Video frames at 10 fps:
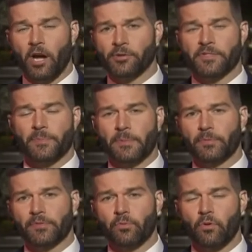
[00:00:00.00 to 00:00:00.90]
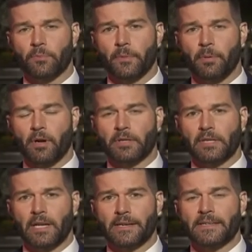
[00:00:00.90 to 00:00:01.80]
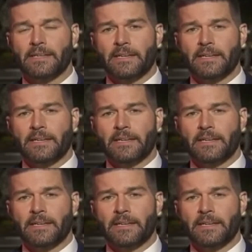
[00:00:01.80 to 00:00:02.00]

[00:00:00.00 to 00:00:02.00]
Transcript: Hundreds of people swarmed the parking lot